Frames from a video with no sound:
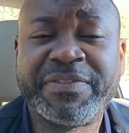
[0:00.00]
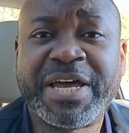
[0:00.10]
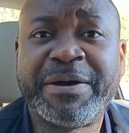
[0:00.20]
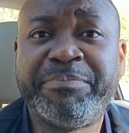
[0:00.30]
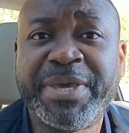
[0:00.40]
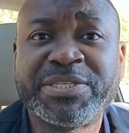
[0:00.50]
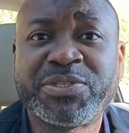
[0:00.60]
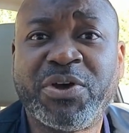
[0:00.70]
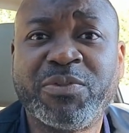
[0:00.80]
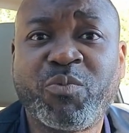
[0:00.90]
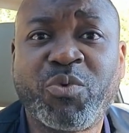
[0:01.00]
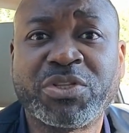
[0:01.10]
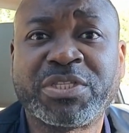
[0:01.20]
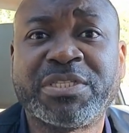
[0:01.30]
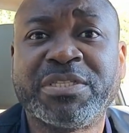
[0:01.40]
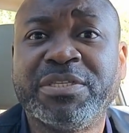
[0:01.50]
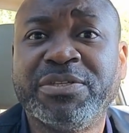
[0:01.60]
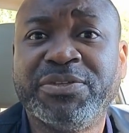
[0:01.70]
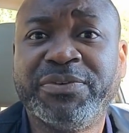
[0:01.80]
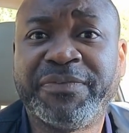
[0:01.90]
Now, based on what
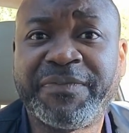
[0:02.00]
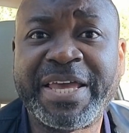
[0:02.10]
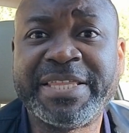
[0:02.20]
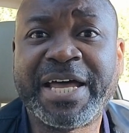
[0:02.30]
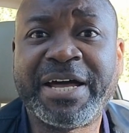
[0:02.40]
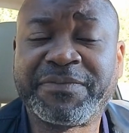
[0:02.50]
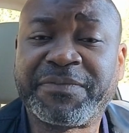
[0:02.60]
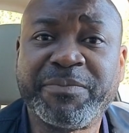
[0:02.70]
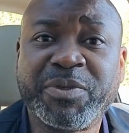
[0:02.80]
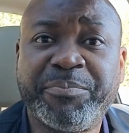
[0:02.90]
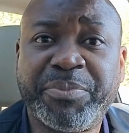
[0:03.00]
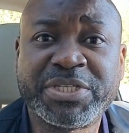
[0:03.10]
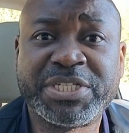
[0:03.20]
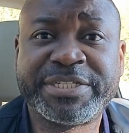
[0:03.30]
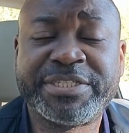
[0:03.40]
you find out from your budget,